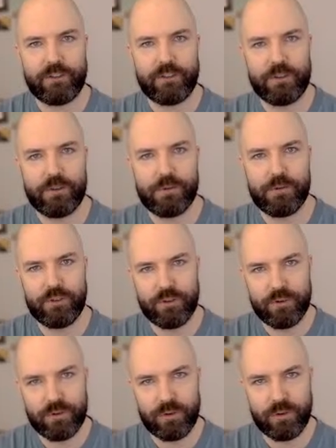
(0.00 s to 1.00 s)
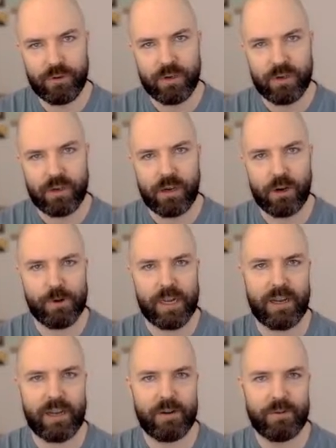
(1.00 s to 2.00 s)
you do
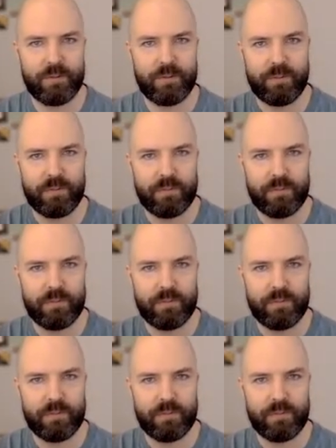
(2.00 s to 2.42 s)
around